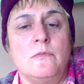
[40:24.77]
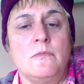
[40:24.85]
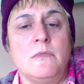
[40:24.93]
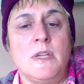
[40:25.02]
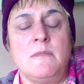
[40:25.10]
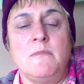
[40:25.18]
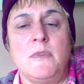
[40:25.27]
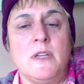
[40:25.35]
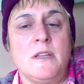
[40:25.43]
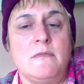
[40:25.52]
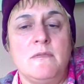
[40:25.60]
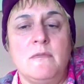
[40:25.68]

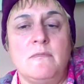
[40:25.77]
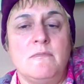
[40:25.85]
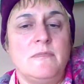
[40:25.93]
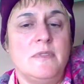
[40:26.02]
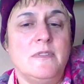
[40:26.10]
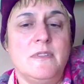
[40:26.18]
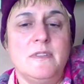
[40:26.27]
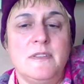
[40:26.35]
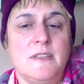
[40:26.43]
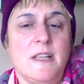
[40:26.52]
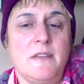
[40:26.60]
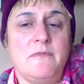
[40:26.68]
and
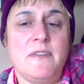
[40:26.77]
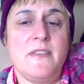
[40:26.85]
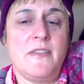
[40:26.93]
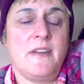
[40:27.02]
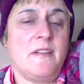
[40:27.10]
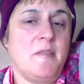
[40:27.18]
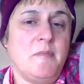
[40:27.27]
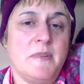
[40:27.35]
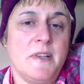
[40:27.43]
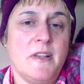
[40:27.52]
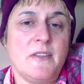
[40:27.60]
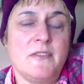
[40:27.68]
every
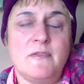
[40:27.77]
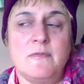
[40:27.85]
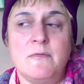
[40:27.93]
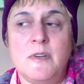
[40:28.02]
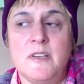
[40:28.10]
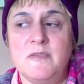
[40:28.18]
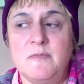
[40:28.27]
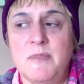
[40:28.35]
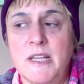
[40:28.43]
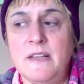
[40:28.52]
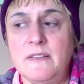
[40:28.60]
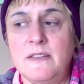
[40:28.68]
therapist was
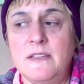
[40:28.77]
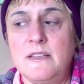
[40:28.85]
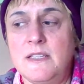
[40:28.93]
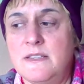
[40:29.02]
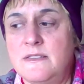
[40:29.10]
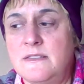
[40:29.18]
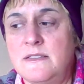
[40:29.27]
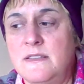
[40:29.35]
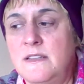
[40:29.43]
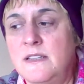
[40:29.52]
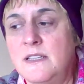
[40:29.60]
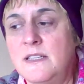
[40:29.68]
basically
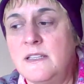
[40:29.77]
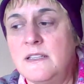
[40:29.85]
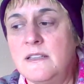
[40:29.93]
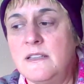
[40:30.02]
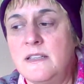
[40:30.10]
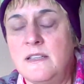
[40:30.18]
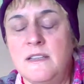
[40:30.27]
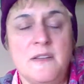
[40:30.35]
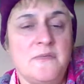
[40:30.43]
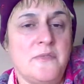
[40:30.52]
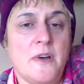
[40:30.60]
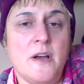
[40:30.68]
still in a
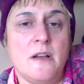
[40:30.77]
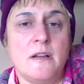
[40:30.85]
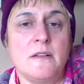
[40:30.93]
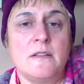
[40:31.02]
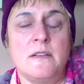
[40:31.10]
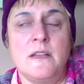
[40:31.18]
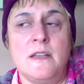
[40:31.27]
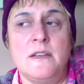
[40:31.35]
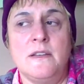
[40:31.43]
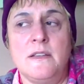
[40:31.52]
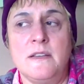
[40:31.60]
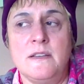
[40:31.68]
fog
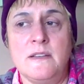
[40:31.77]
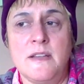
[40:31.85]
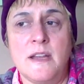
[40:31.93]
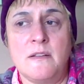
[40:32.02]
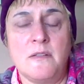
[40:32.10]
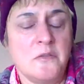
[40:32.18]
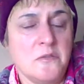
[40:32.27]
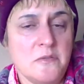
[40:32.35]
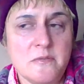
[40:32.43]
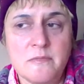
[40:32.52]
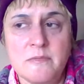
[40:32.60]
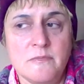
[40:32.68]
and in their
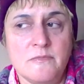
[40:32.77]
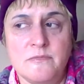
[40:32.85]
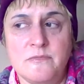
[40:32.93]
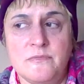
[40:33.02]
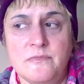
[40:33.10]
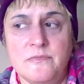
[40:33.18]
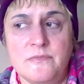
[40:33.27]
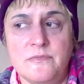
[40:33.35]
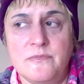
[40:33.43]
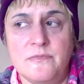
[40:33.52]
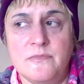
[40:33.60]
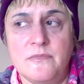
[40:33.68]
own
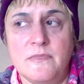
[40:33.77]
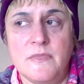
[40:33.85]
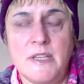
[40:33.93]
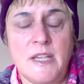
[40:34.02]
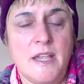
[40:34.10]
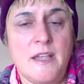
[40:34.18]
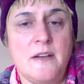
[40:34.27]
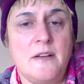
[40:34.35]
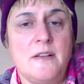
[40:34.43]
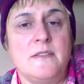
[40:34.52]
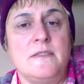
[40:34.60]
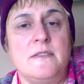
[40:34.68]

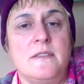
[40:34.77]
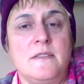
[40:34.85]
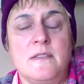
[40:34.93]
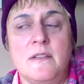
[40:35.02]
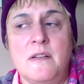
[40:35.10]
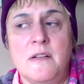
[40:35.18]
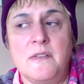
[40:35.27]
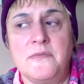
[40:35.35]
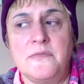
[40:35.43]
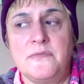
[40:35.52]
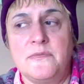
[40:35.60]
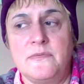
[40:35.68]
chaos and of
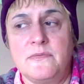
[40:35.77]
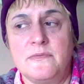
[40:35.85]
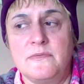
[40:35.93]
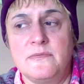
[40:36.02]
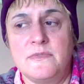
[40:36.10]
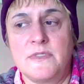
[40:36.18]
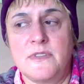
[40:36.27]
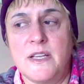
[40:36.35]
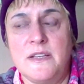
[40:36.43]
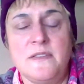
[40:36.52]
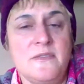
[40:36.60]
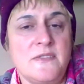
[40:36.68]

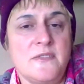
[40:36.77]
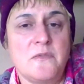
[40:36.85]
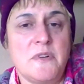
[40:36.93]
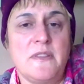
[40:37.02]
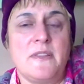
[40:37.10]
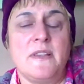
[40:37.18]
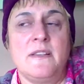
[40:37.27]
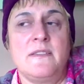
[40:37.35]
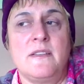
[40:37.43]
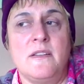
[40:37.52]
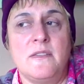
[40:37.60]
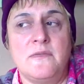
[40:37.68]
trying to sort things
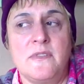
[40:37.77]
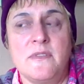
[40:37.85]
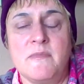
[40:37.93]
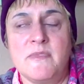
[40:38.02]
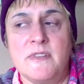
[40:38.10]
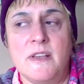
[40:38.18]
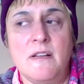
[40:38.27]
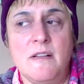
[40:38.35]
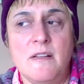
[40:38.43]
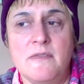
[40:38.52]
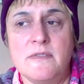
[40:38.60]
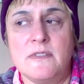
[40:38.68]
out for
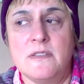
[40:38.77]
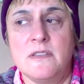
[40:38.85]
themselves.